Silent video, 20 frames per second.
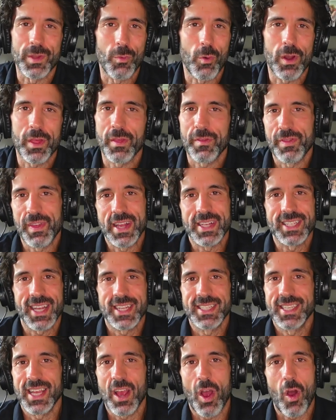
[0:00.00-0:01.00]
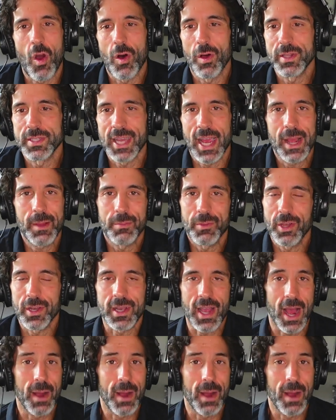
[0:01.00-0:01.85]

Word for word: And one of the things I say all the time, look,